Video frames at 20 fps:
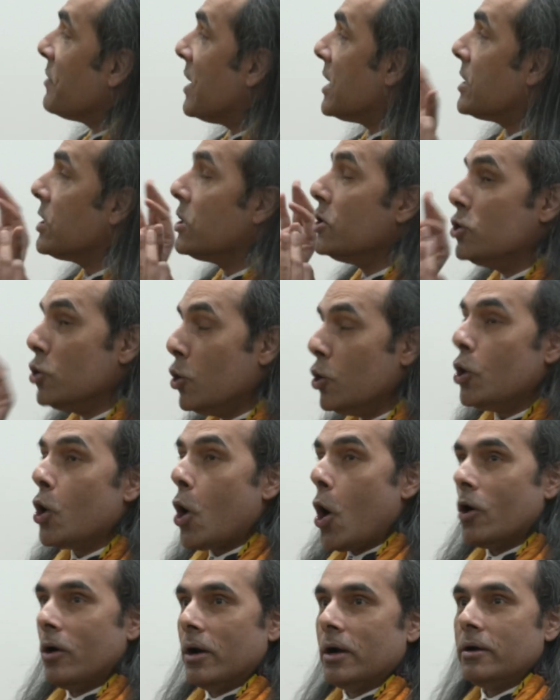it's no
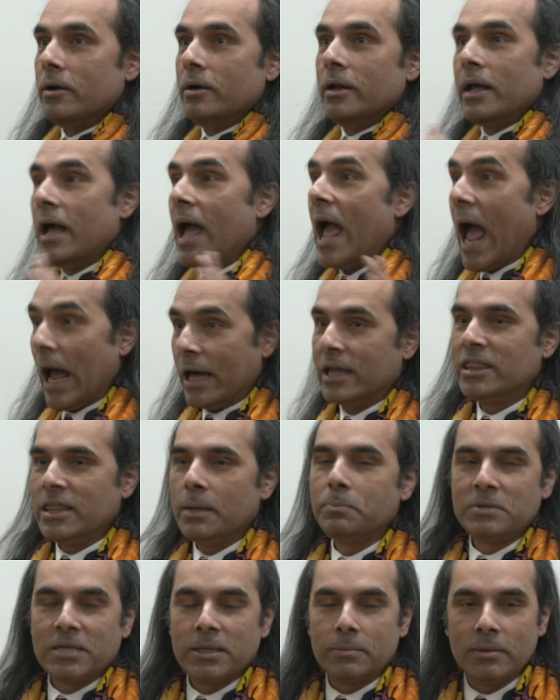longer
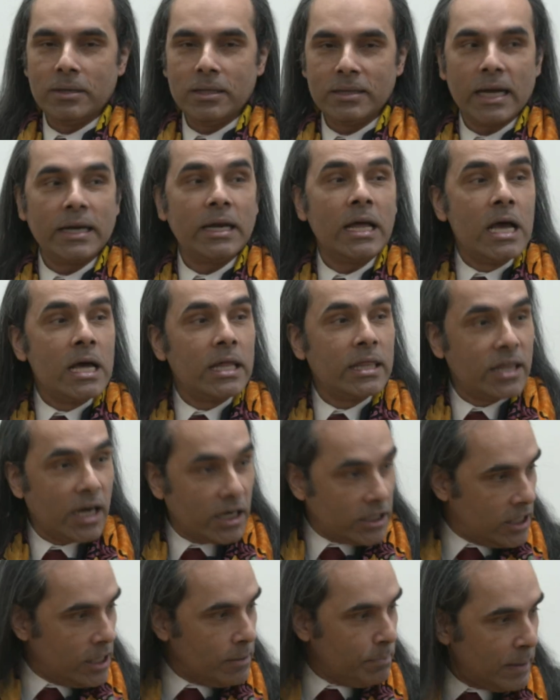acceptable that
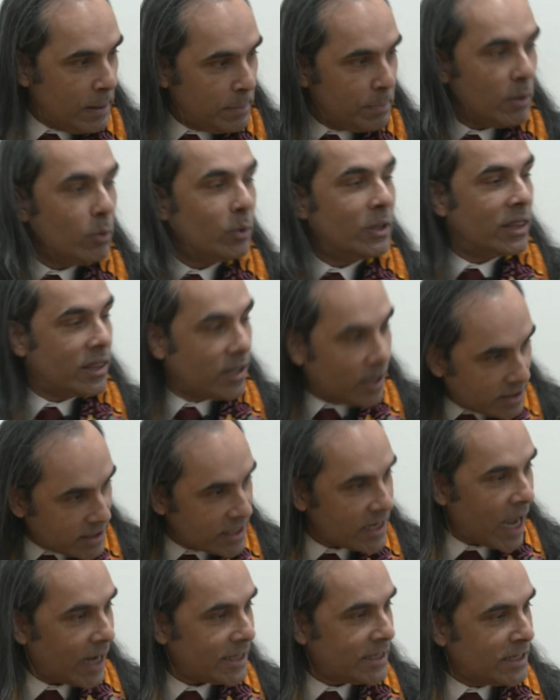certain people with
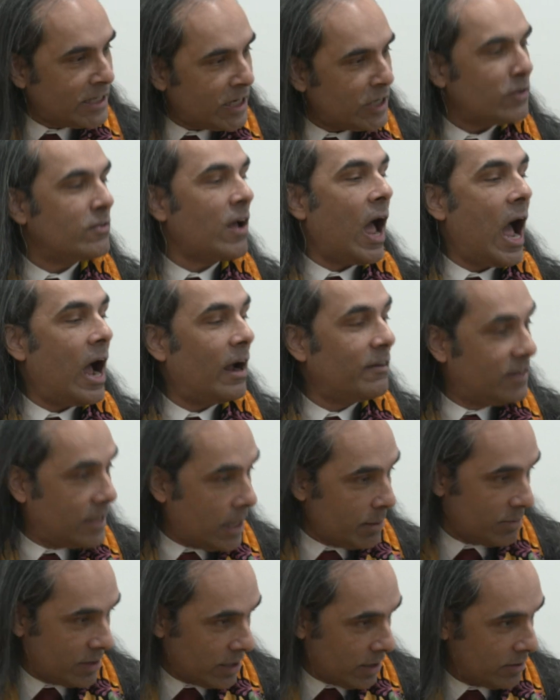certain identity hide
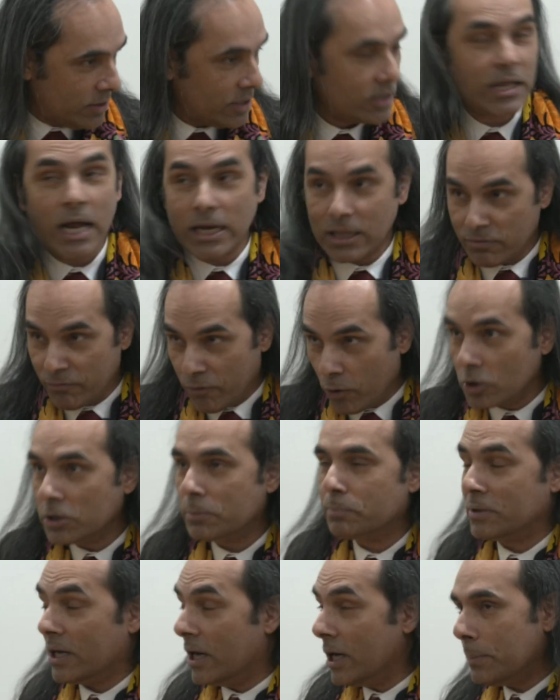themselves. That's fourth,
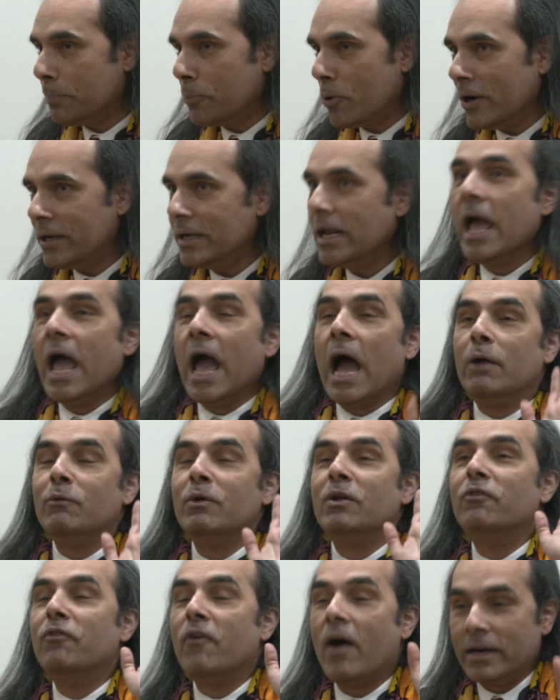third point. And
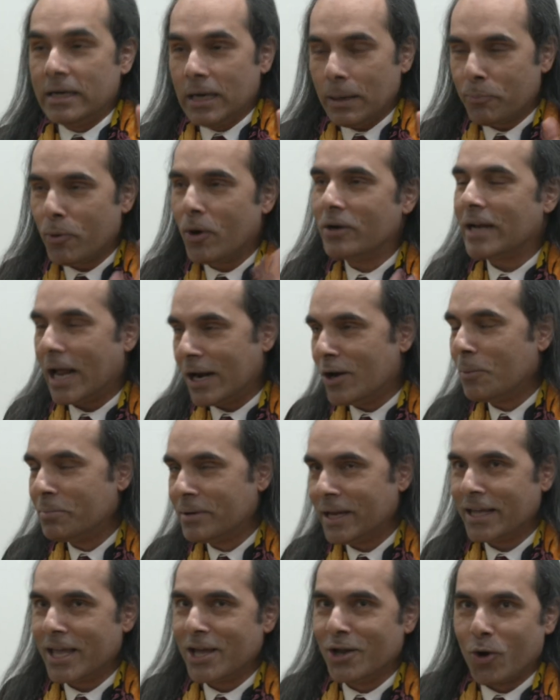one final point, and I'm
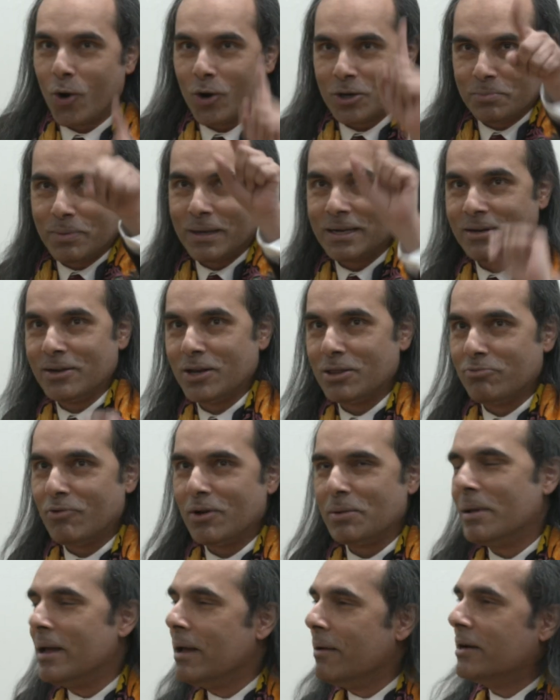taking a lot, but it's
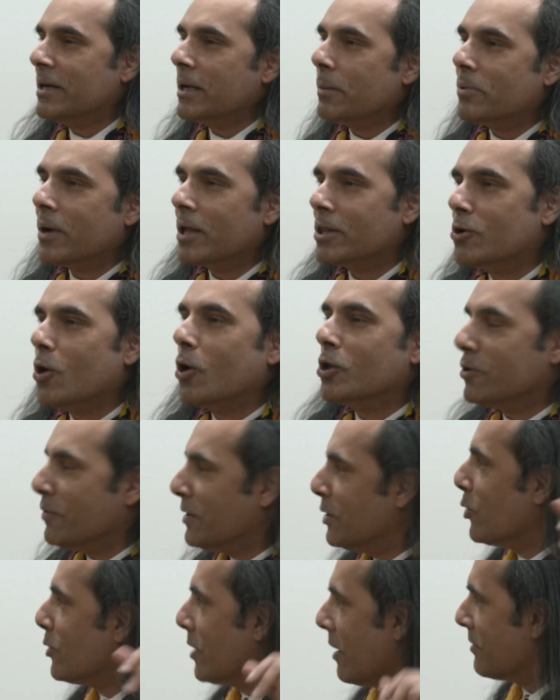one, Deborah is gone, so we
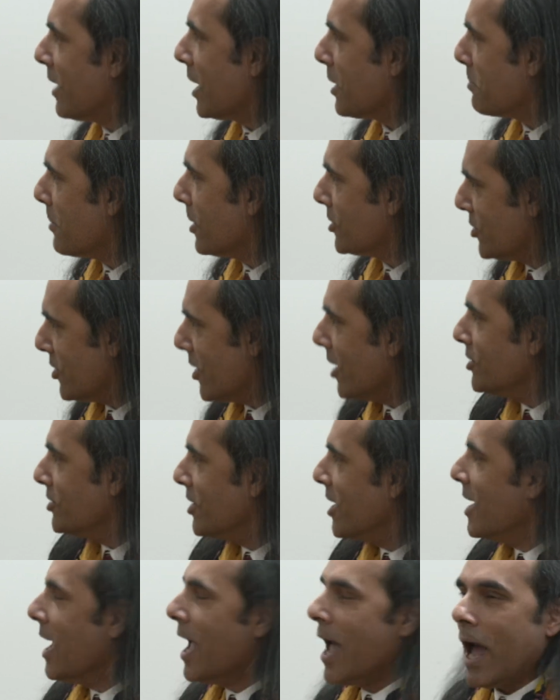don't have that much rush.
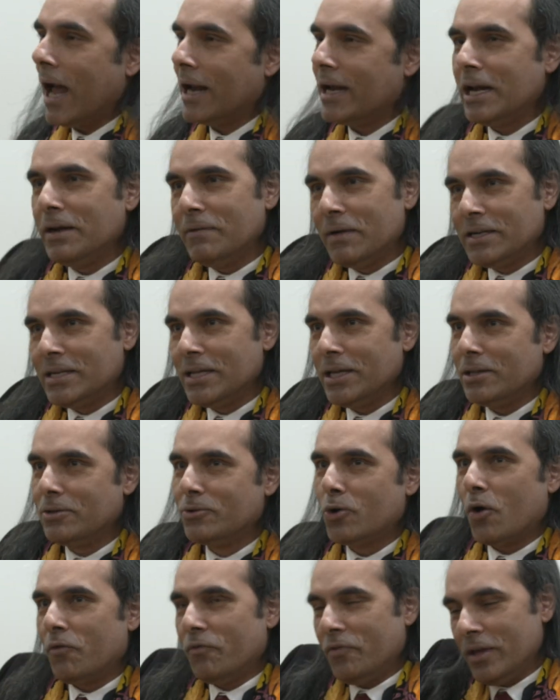And anyway, tea,
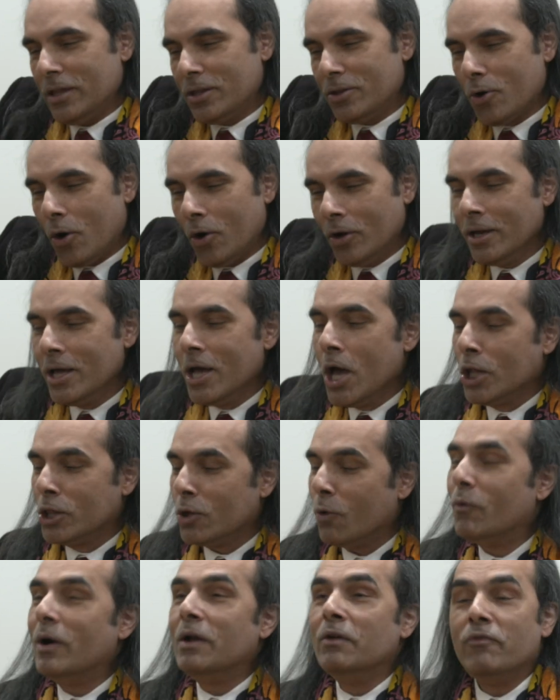coffee is gone.
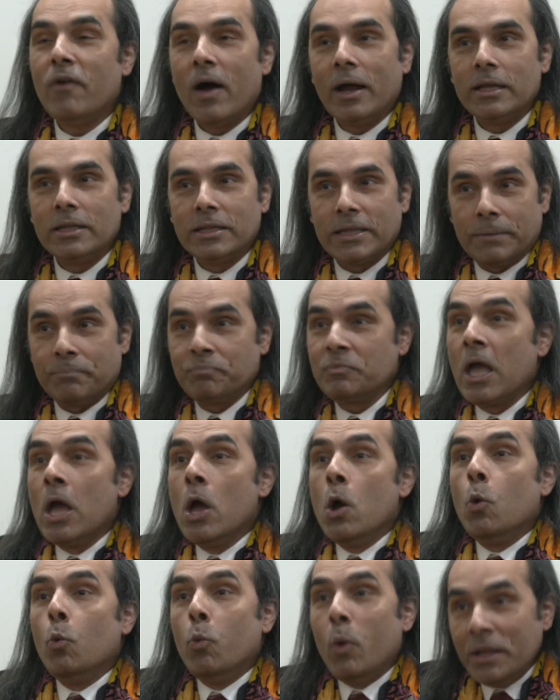So one final thing.
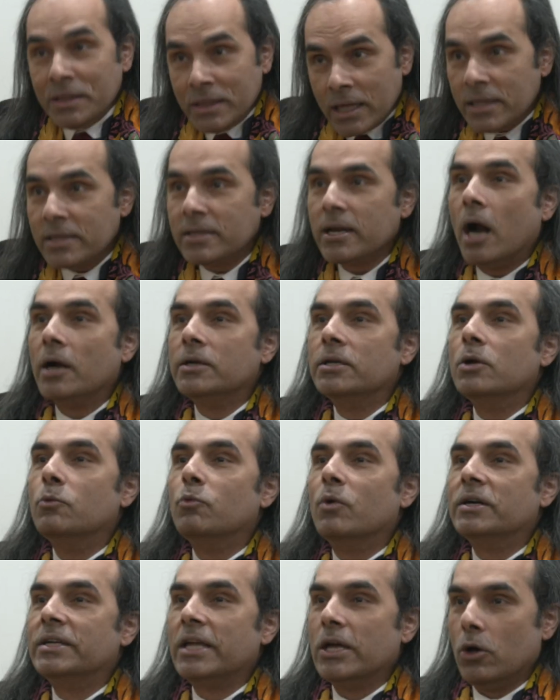Once I started
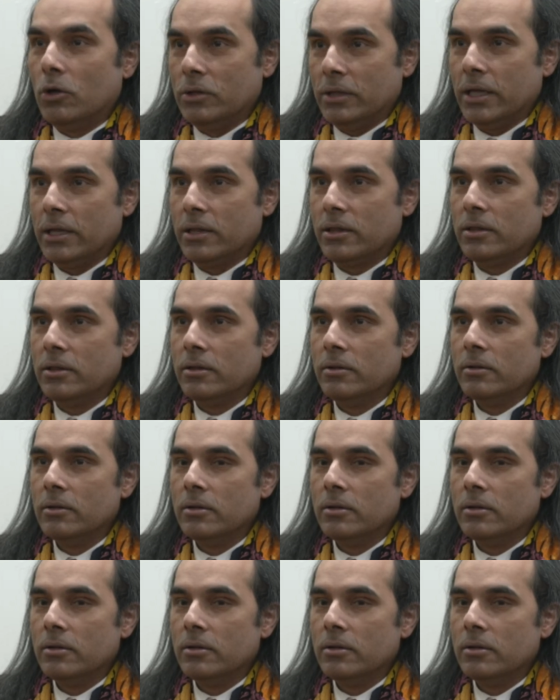working on this,